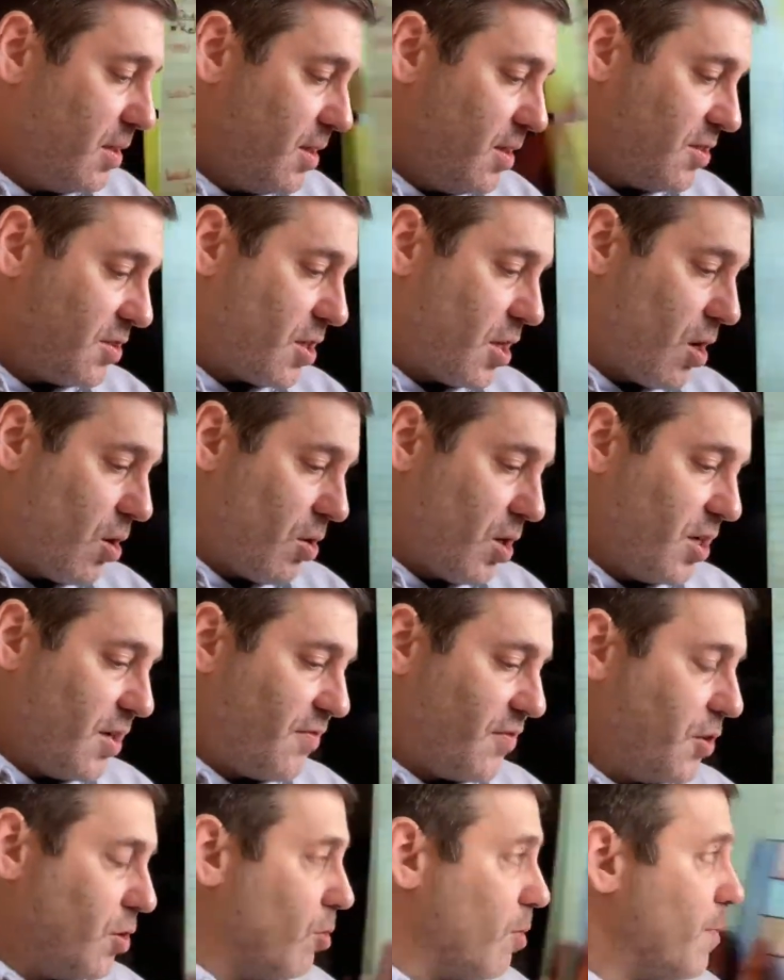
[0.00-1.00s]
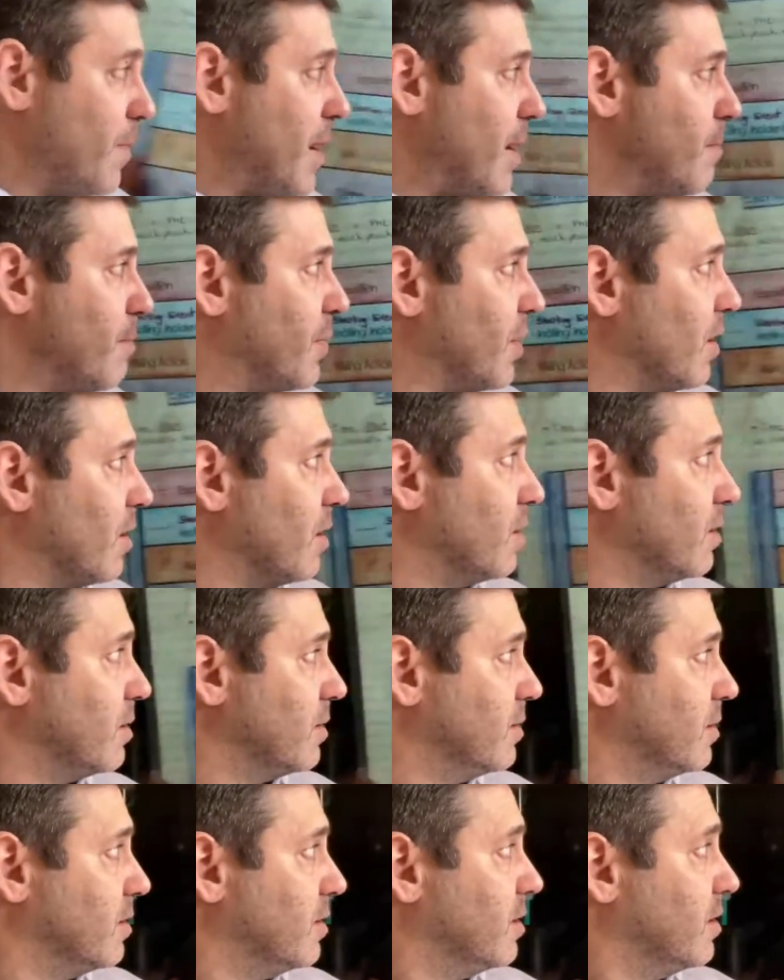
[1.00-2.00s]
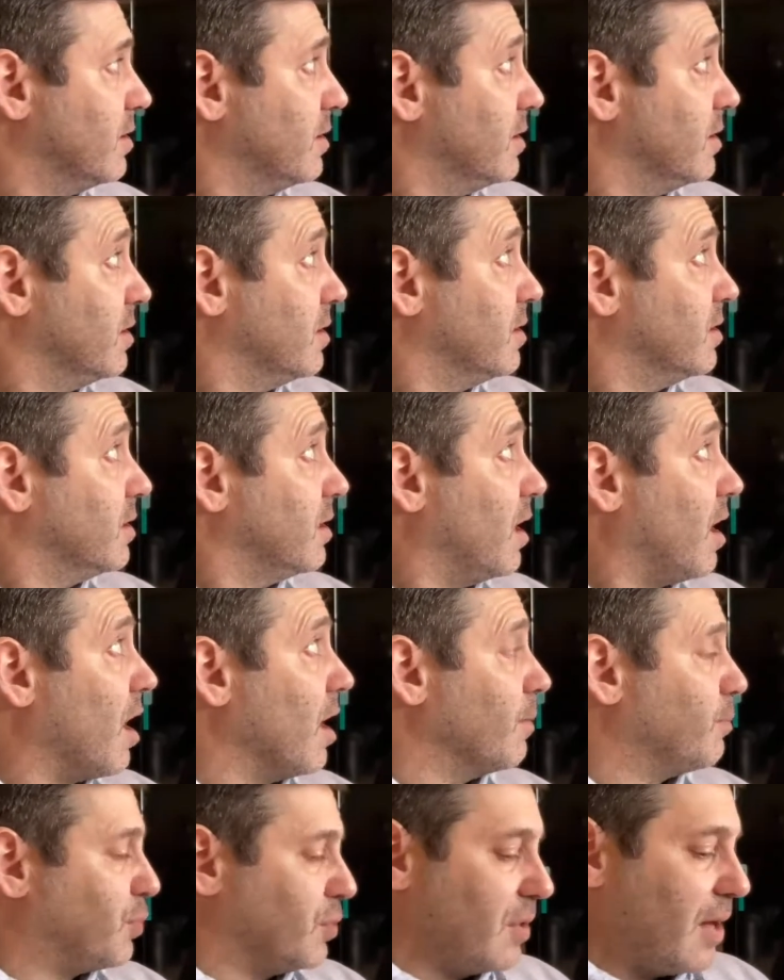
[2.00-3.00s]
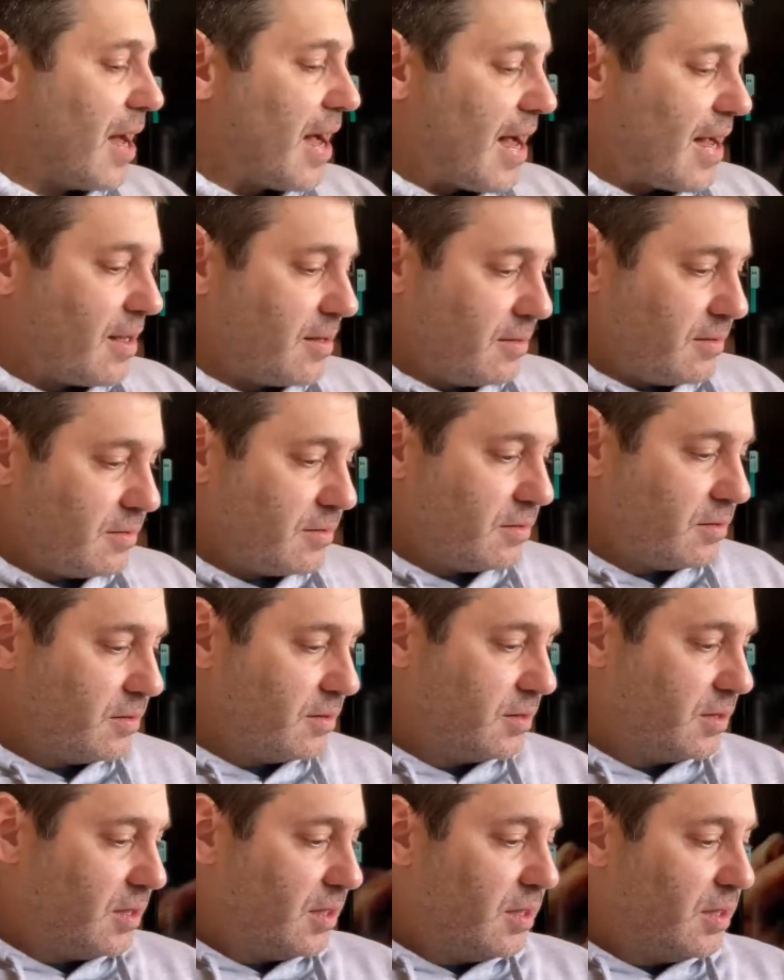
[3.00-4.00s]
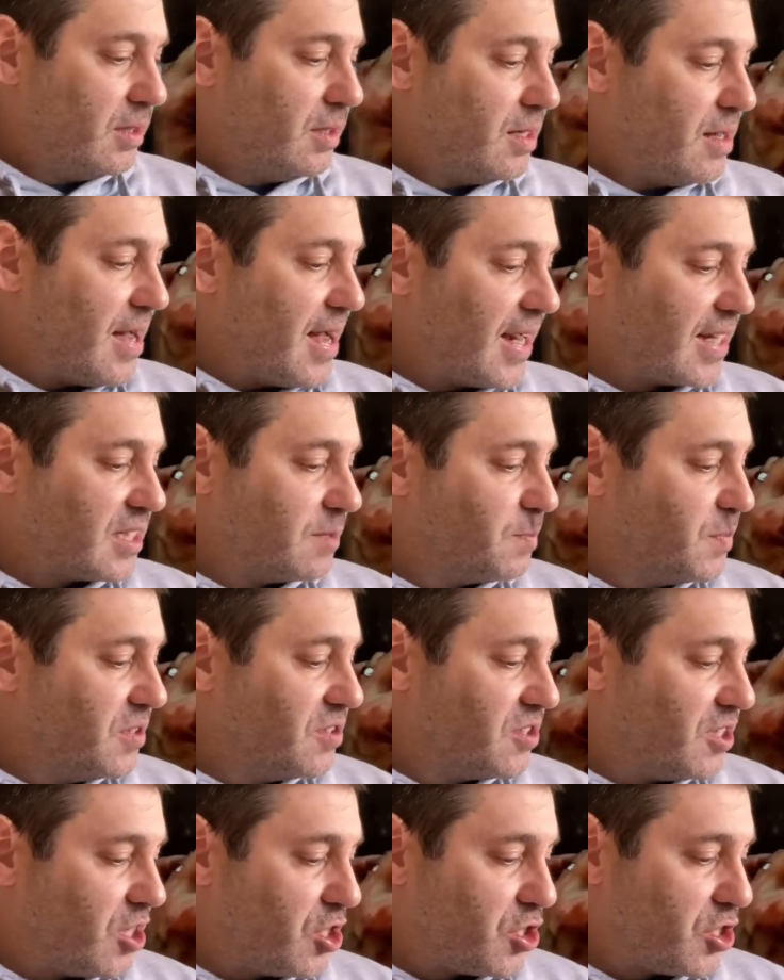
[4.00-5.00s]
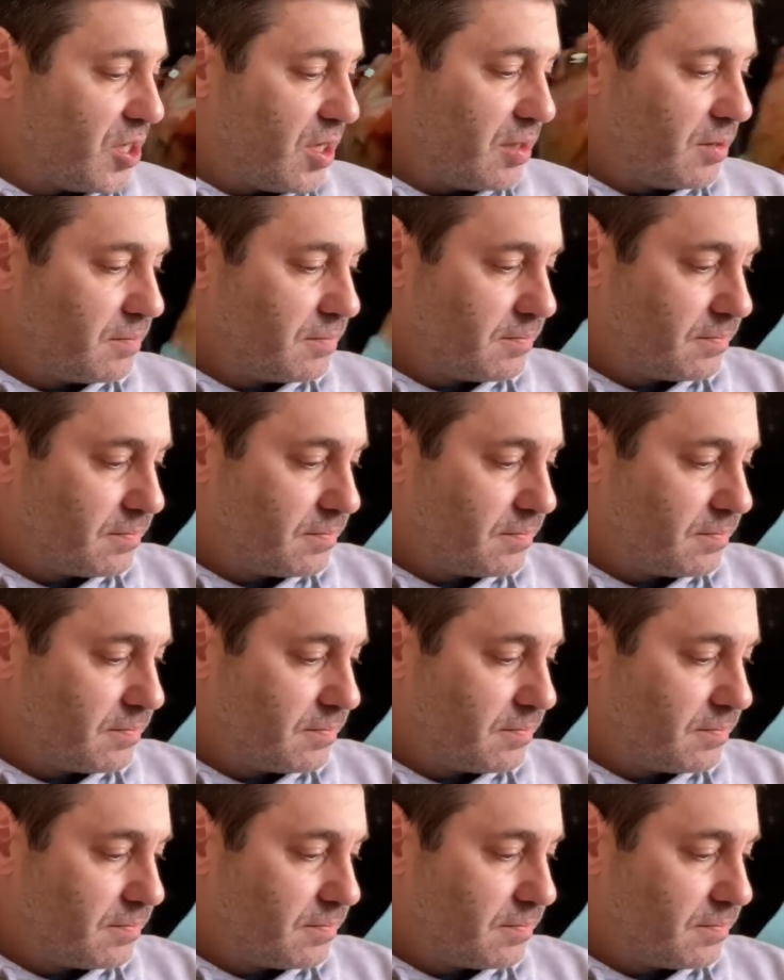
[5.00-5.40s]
So, if you remember our plot, exposition,